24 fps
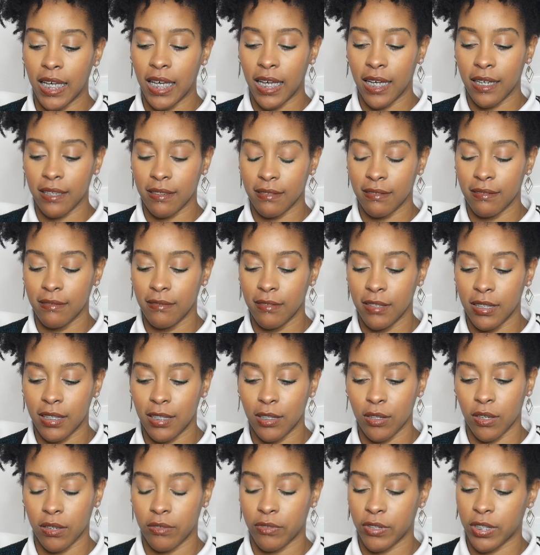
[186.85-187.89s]
uh it's
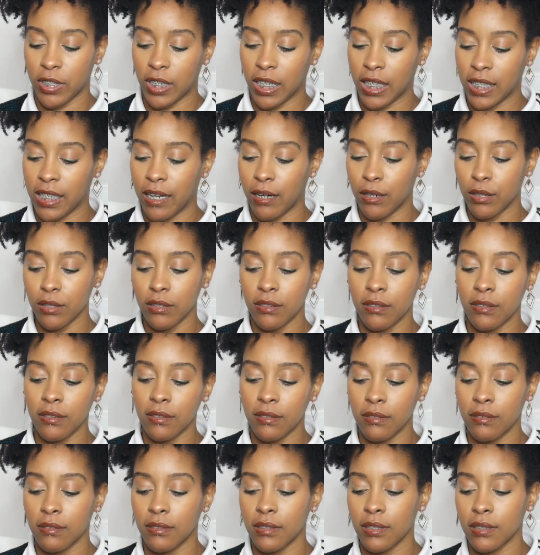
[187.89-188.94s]
not Christina Aguilera.
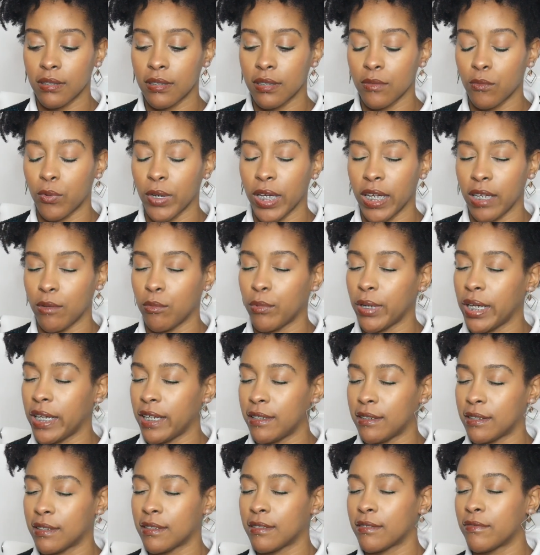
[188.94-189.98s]
Uh, wait,
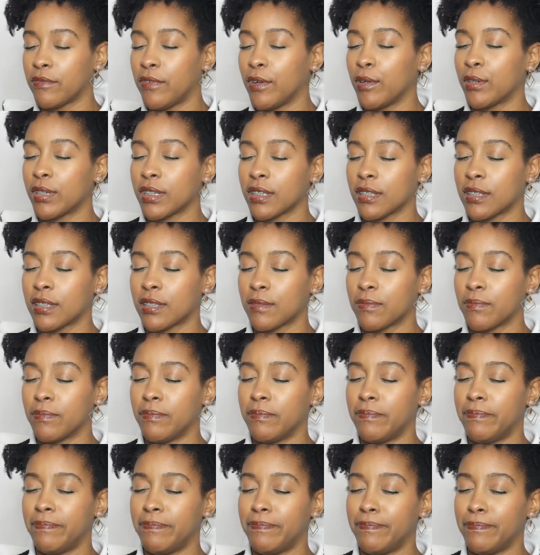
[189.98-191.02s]
wait, focus.
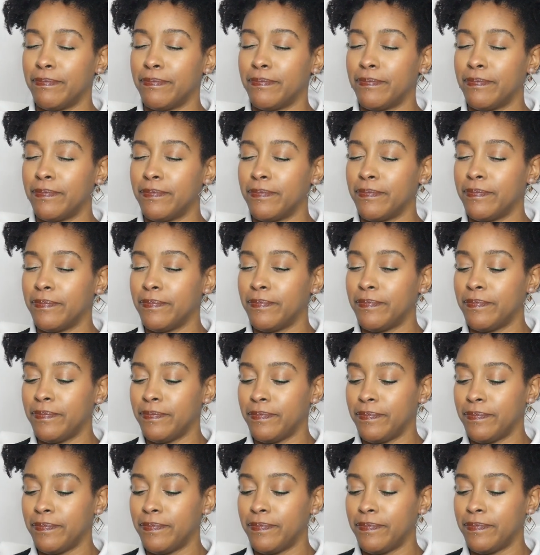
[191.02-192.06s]

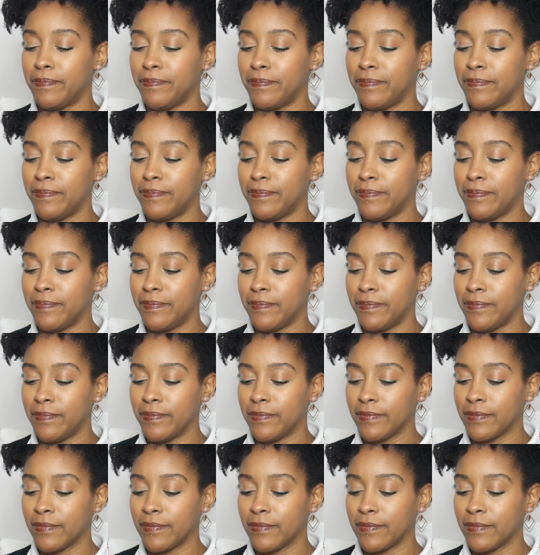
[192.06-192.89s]
Mm.